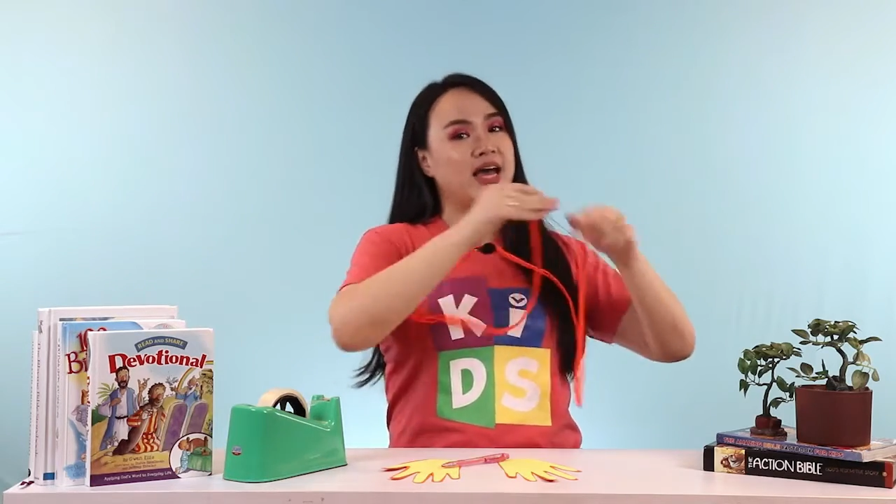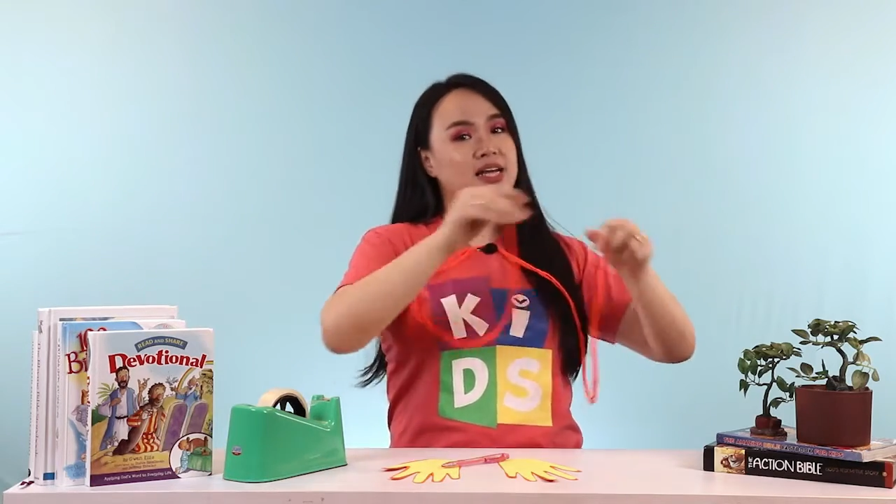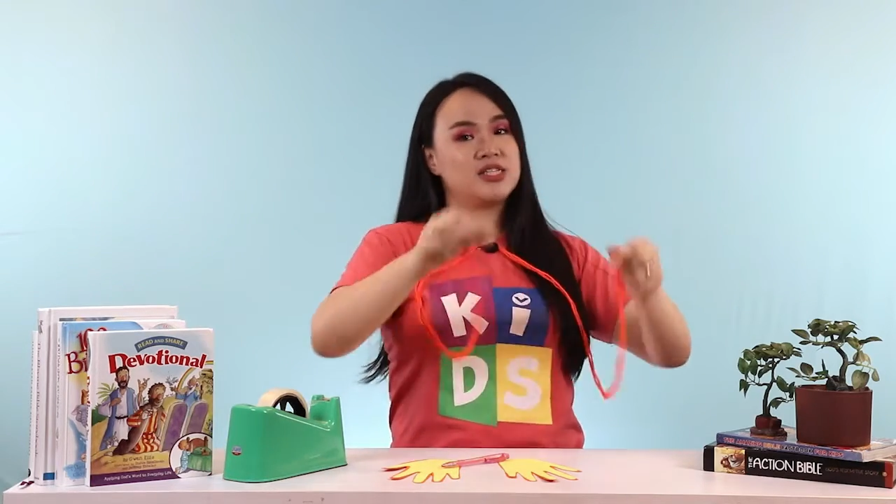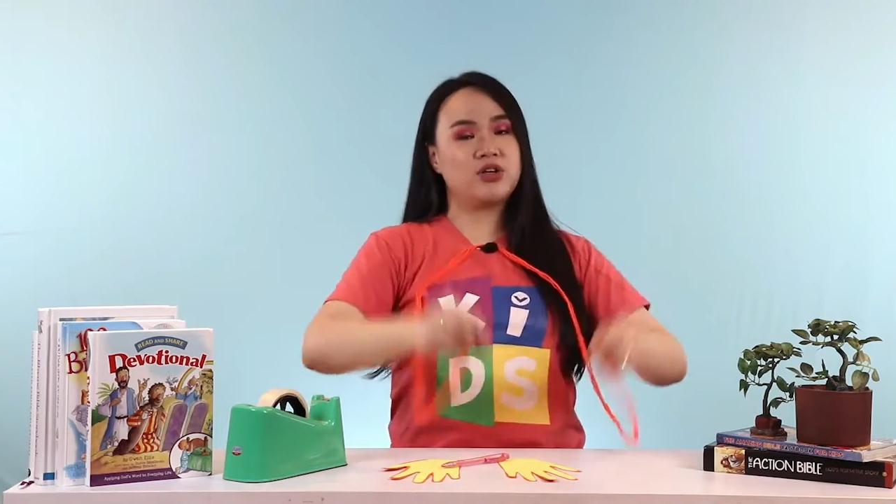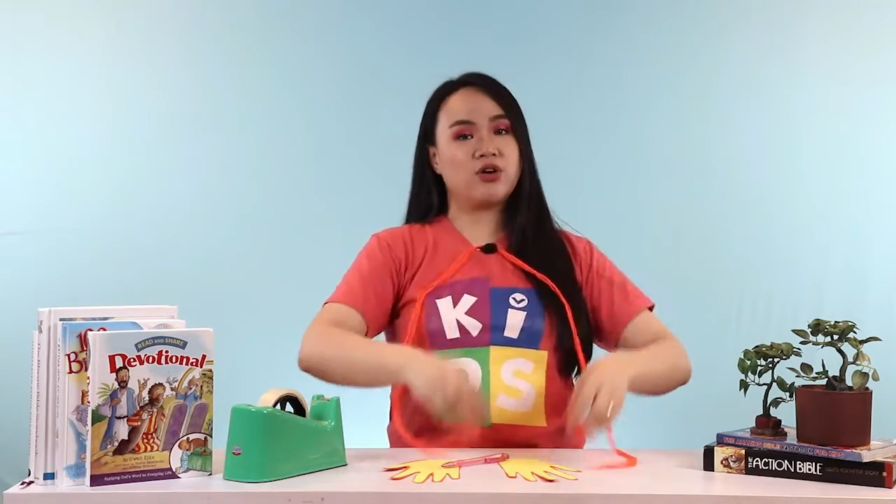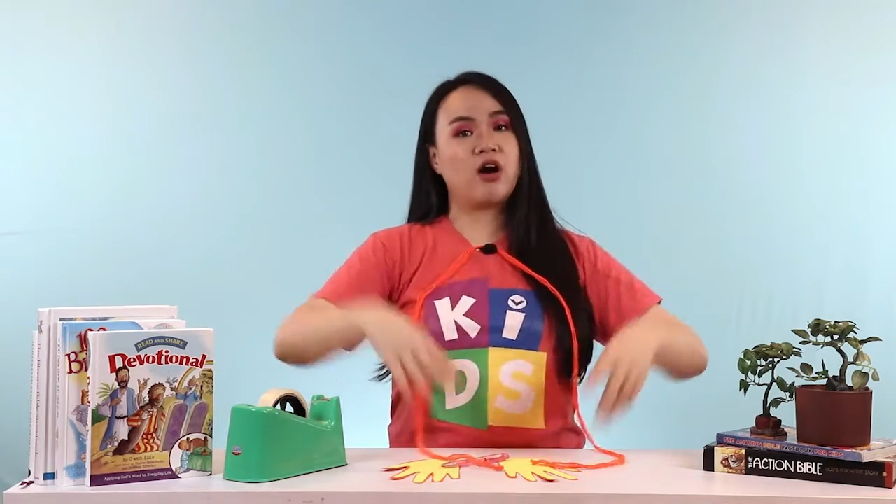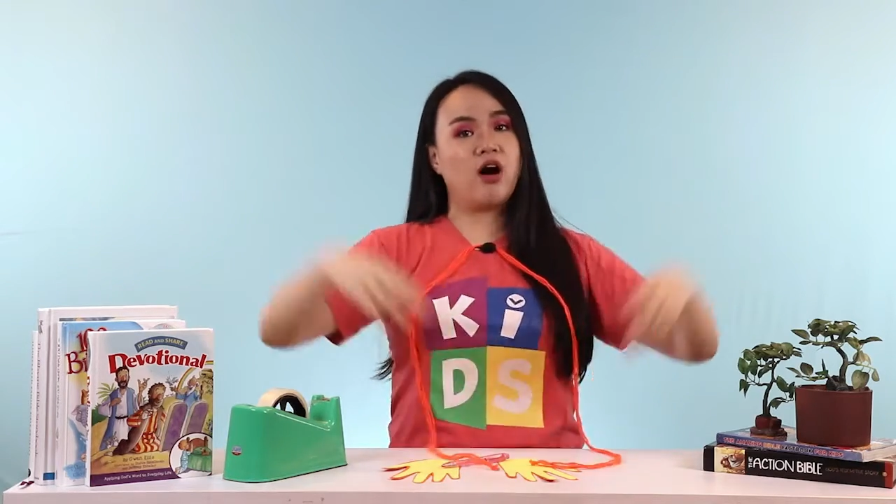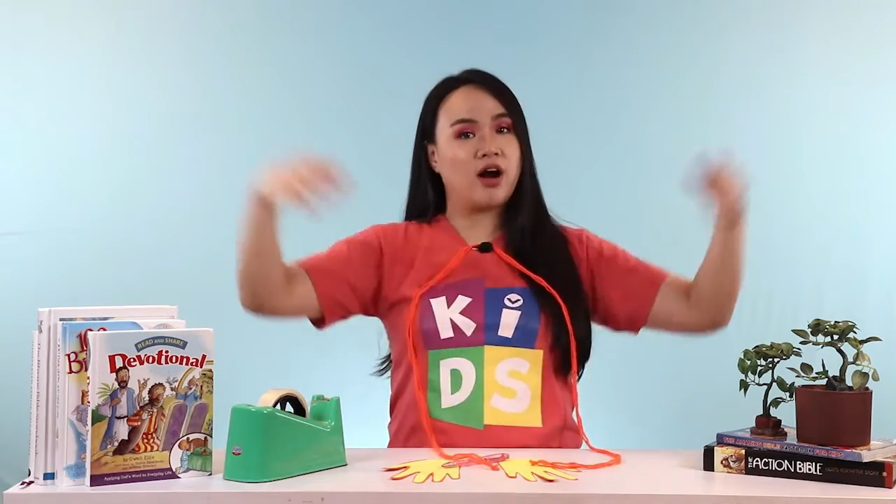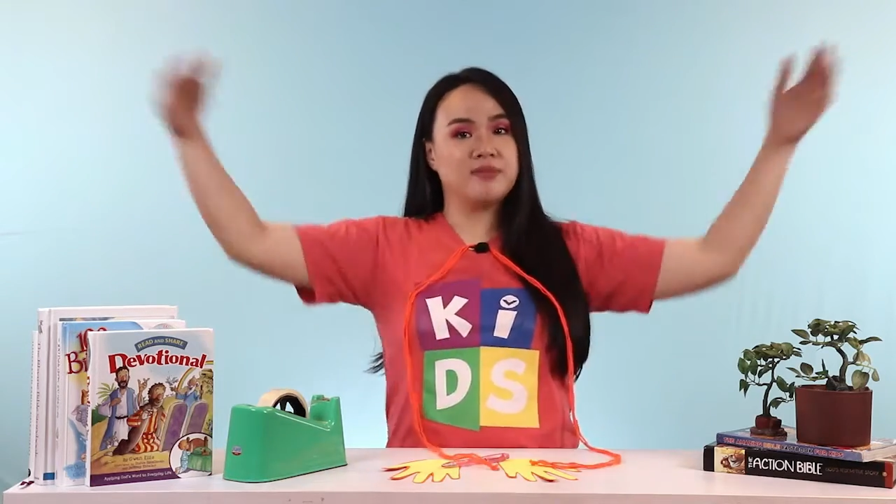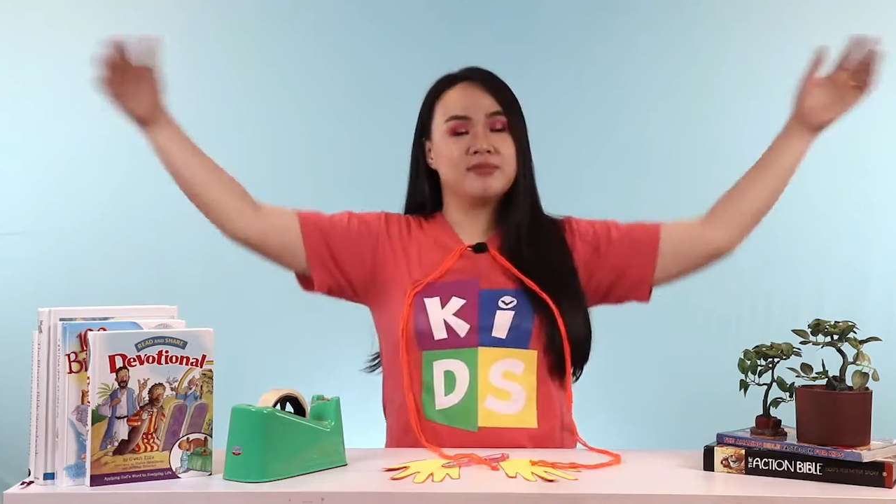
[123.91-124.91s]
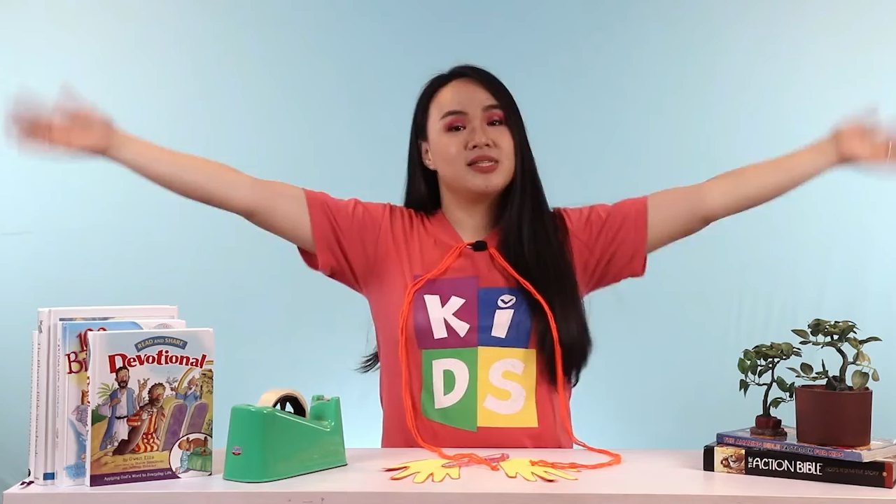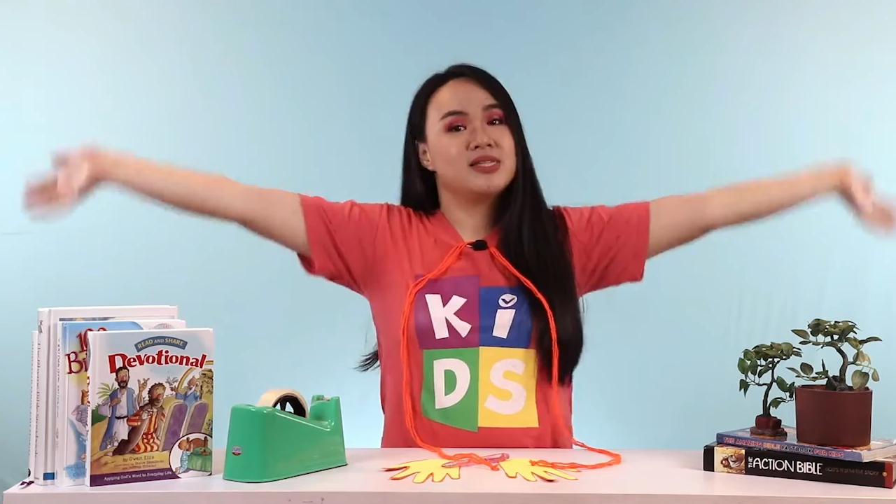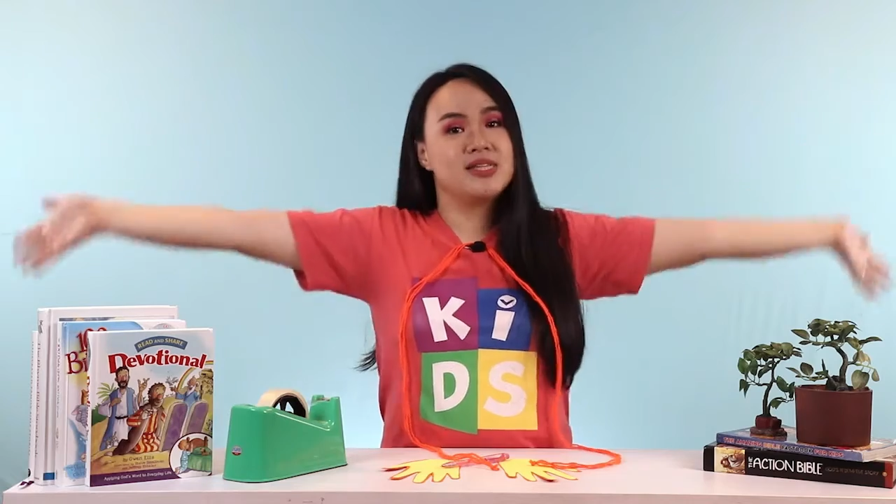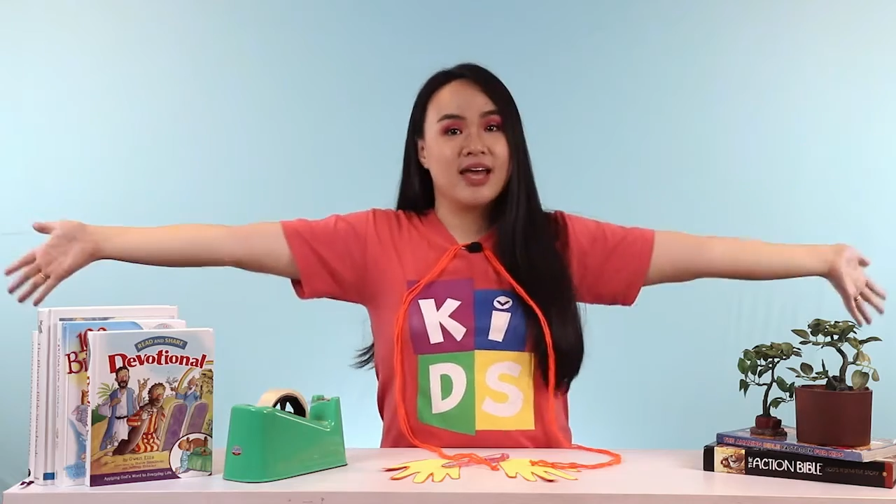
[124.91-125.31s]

as your arms